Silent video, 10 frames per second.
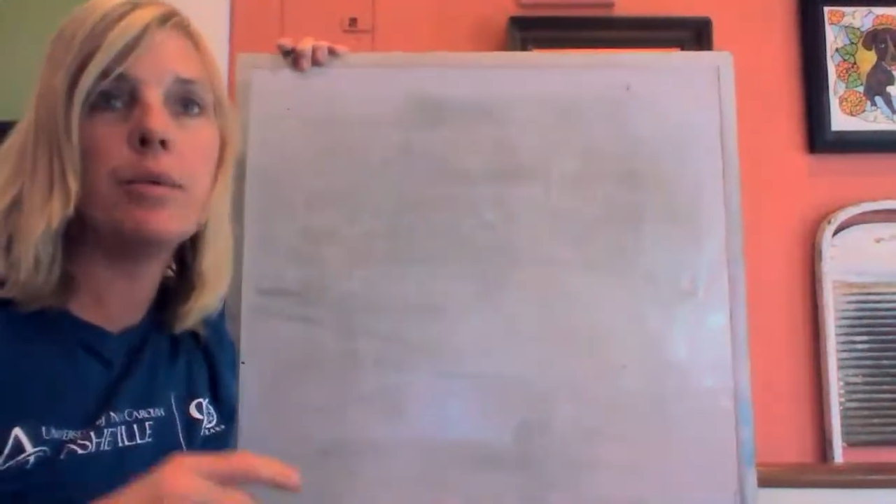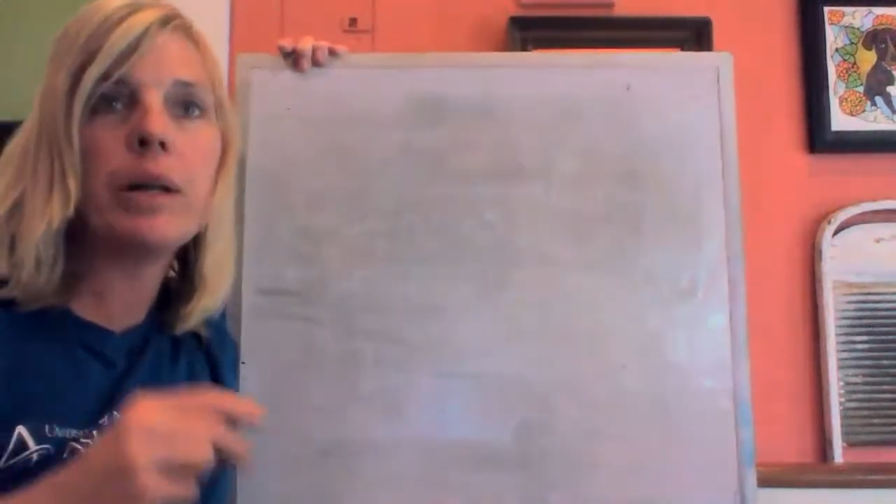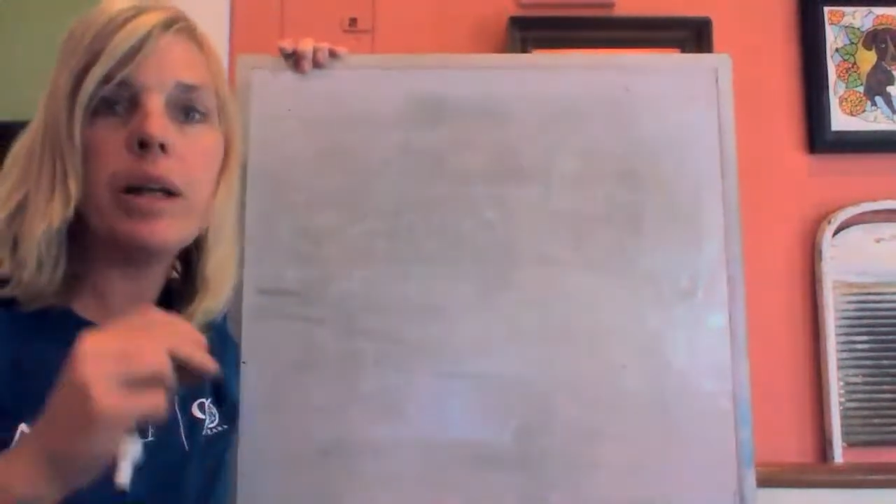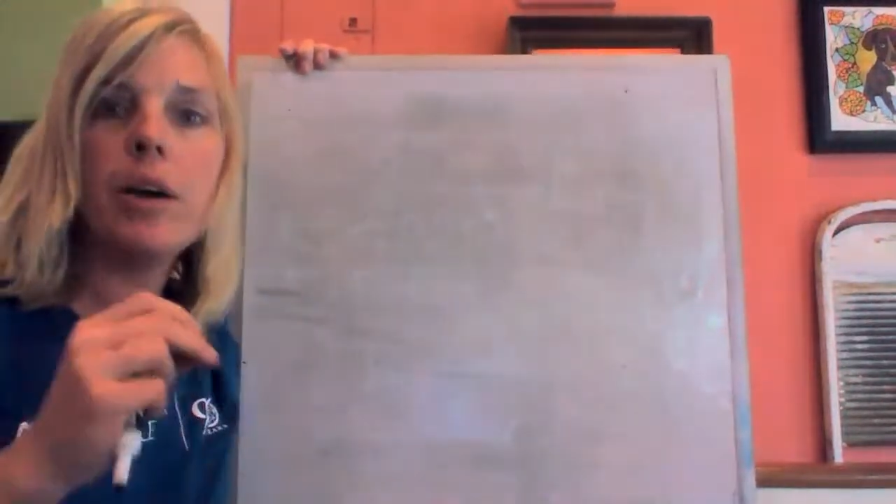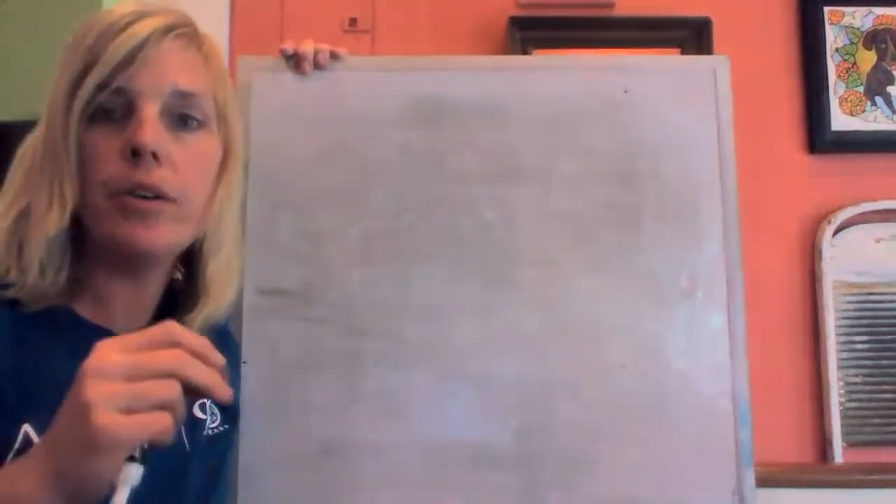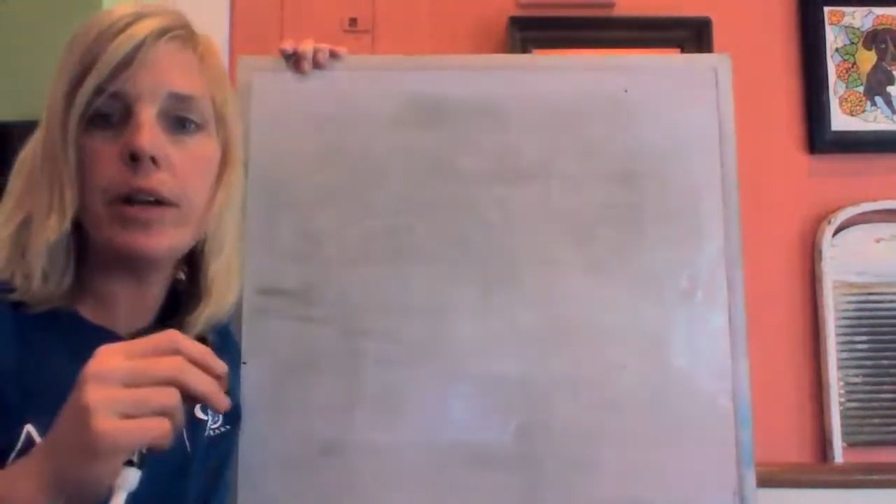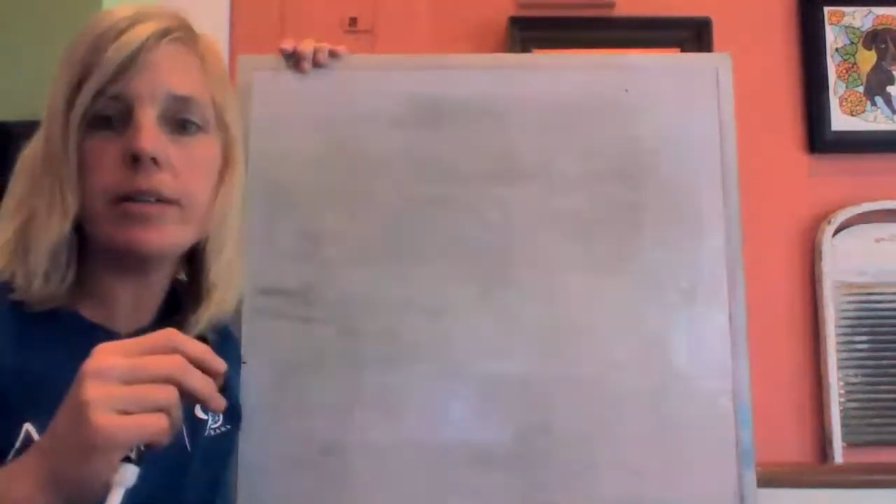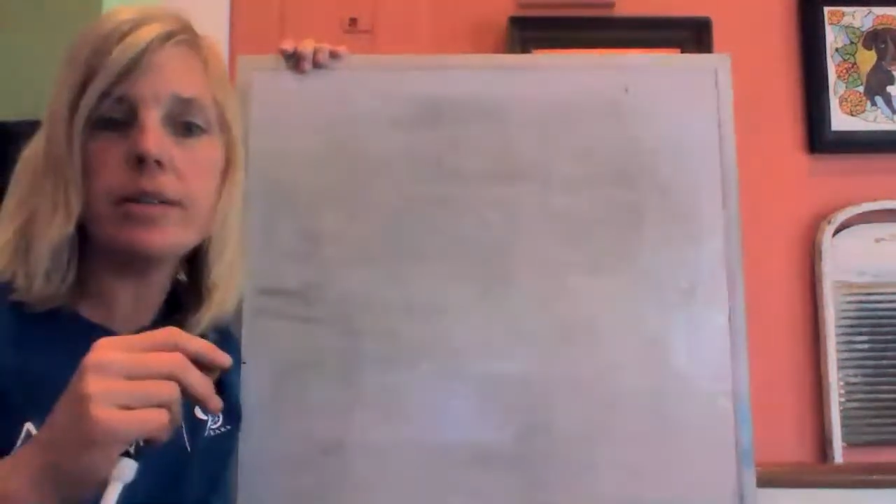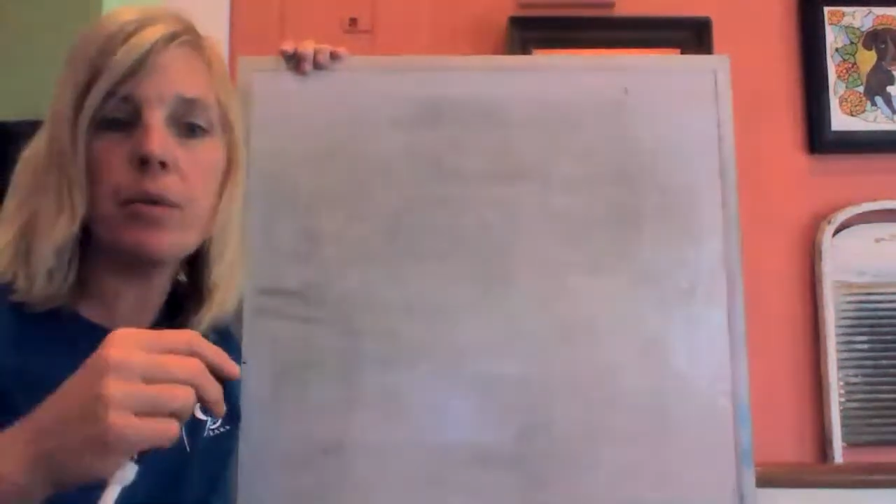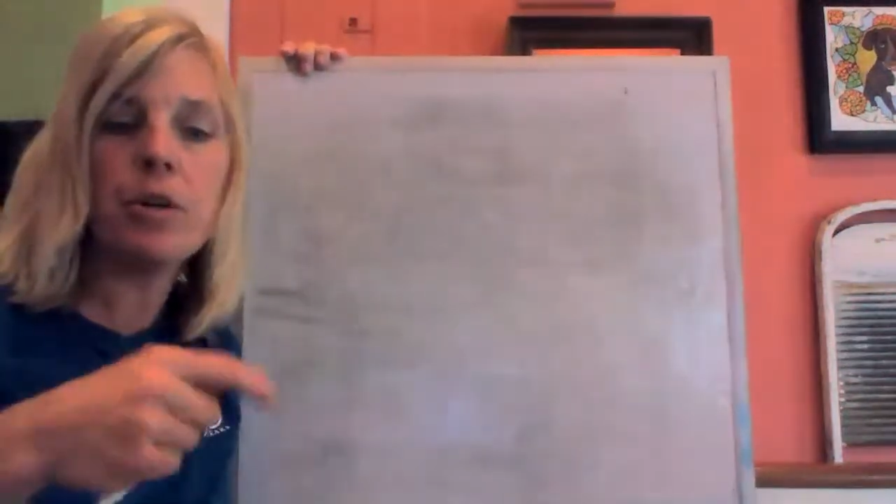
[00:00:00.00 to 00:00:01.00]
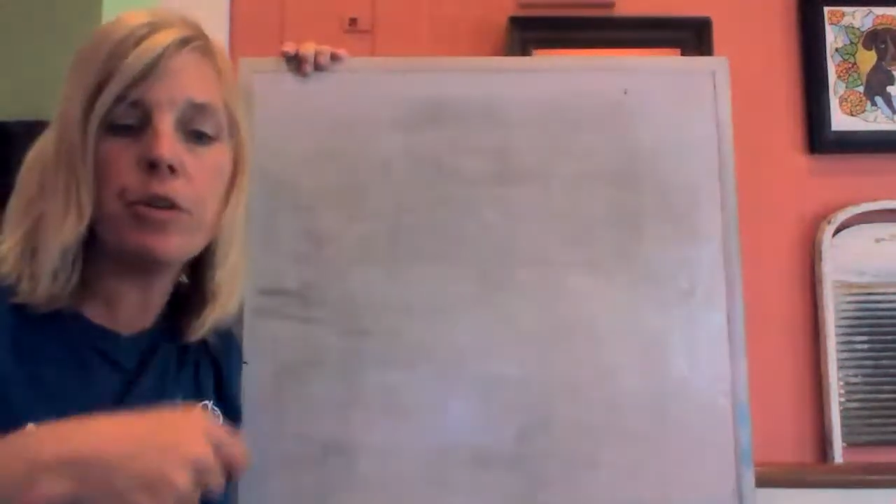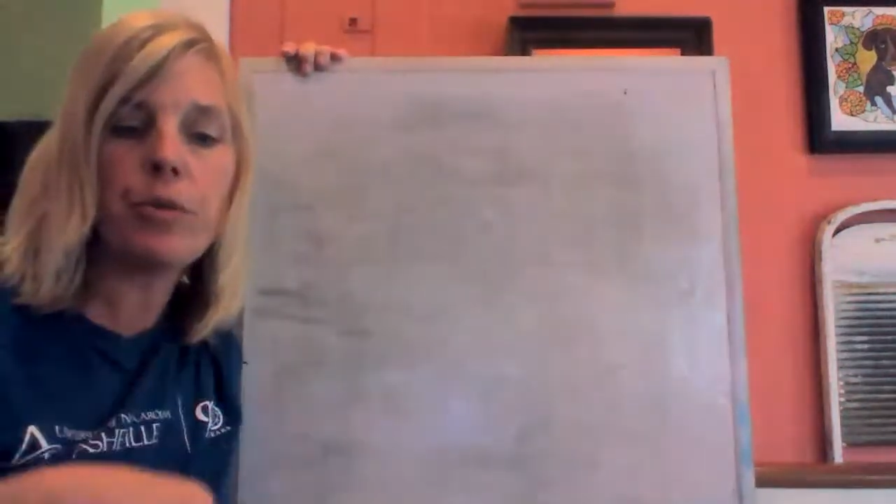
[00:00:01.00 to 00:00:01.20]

we noticed that when you